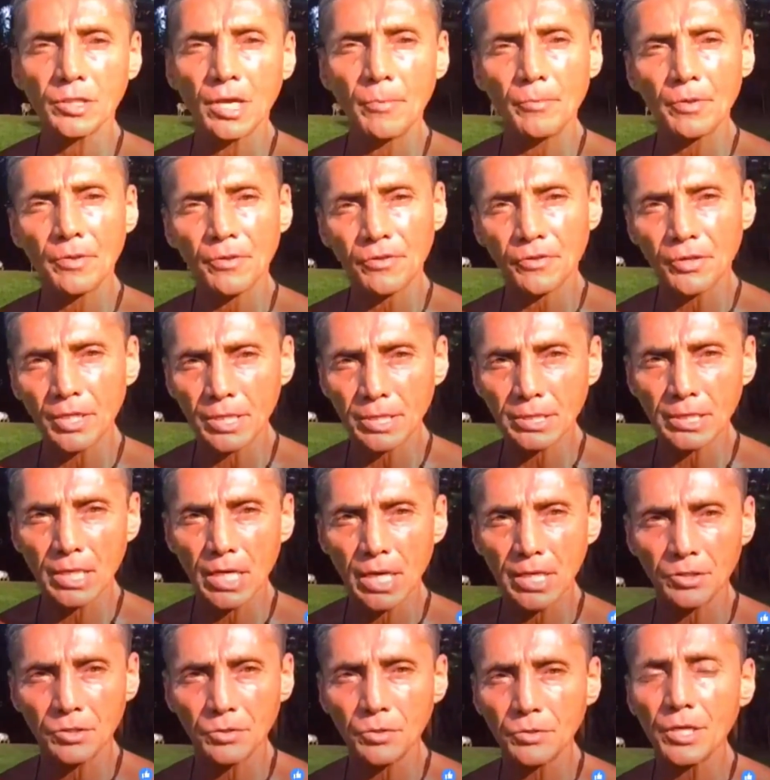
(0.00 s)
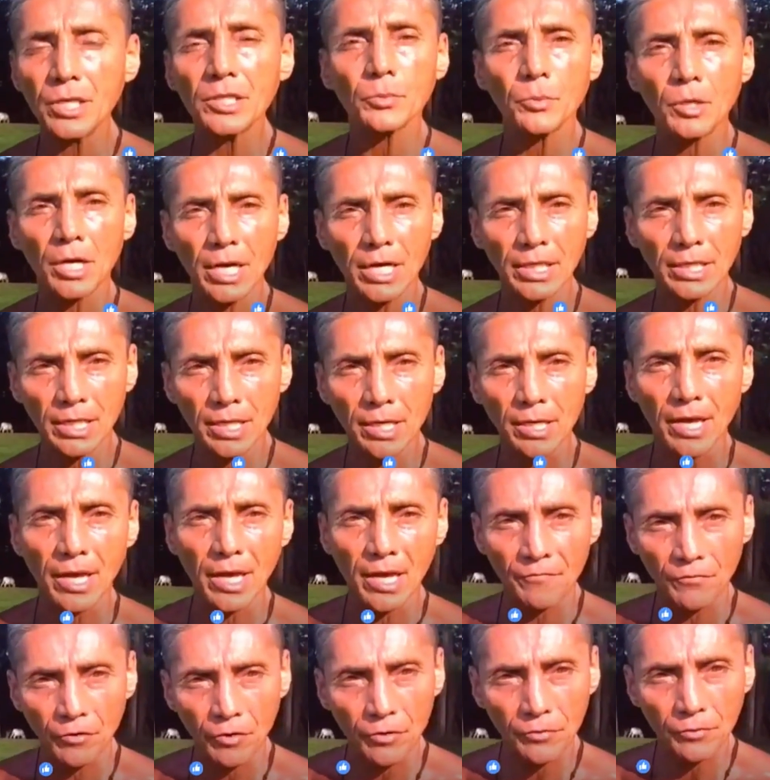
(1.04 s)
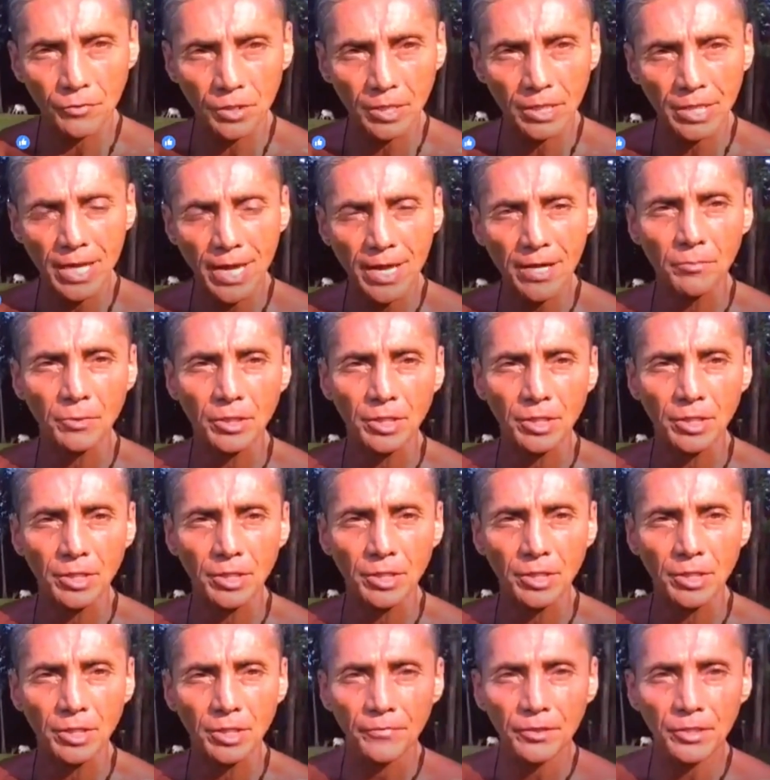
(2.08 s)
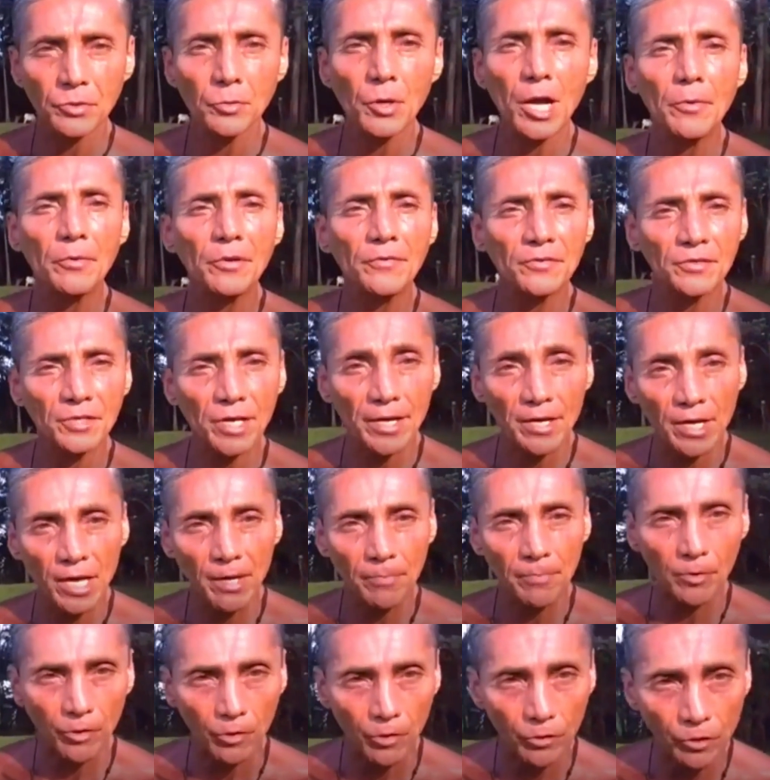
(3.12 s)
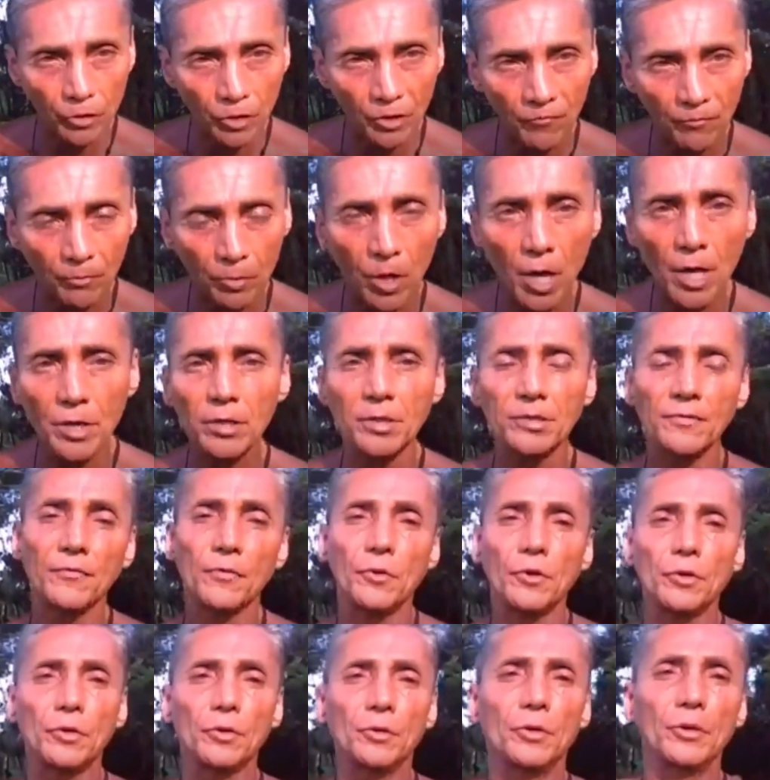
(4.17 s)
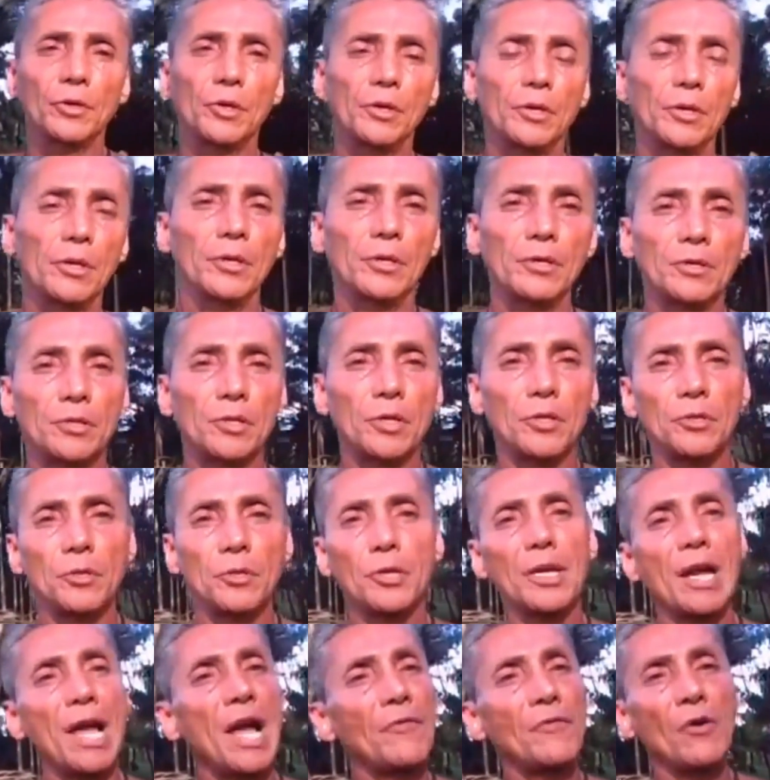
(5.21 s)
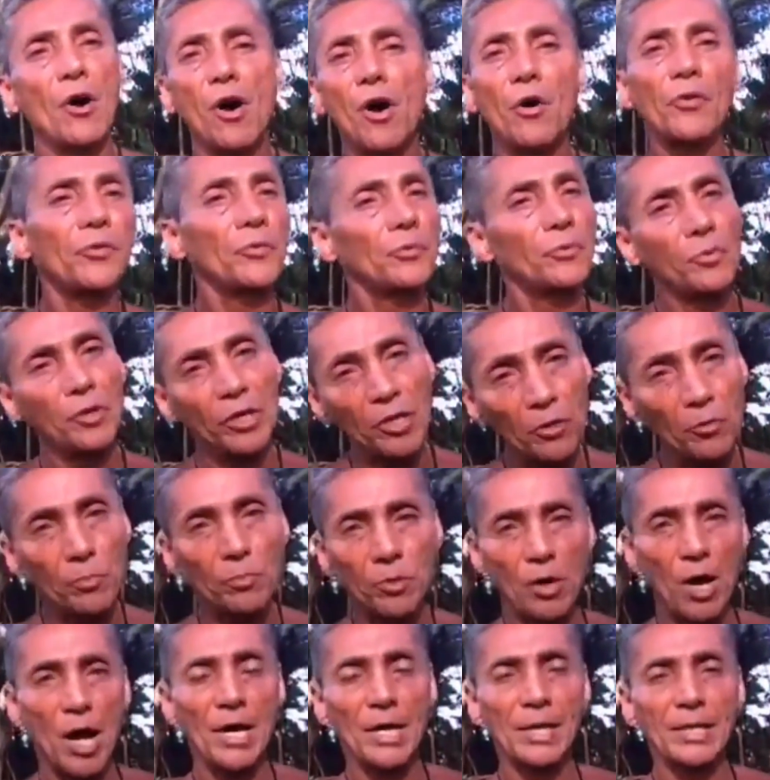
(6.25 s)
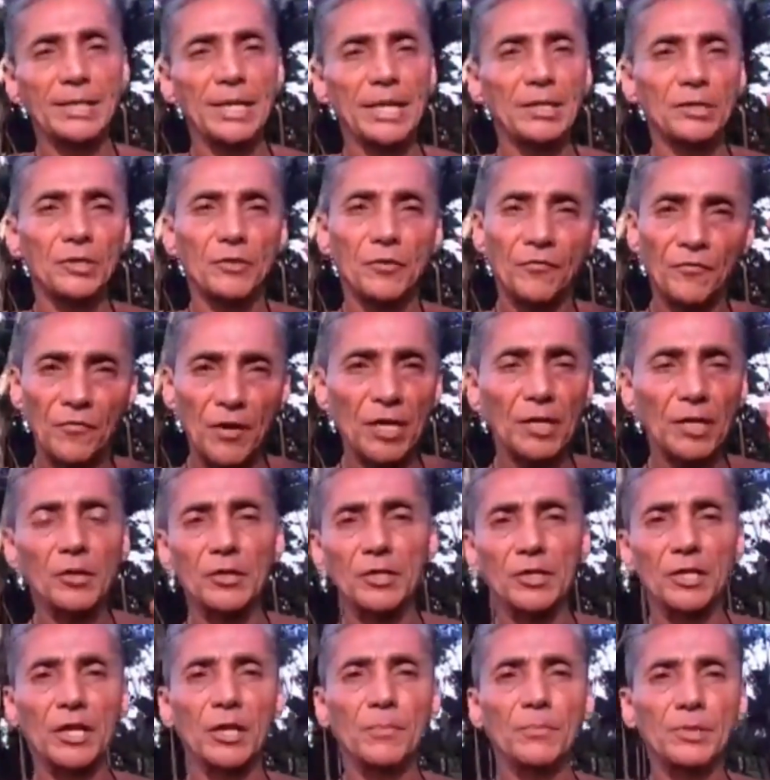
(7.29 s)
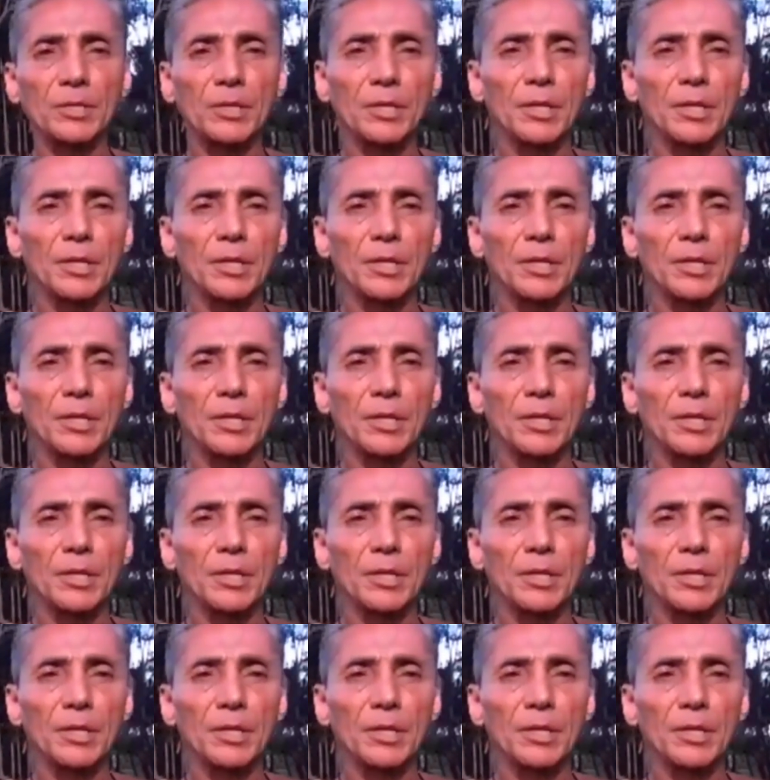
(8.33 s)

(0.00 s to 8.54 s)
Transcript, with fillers: of the things that I do, and that's why, again, I have Earther Academy. And that's why we've set up Earthshift products for you. So you could have all the real products at your fingertips,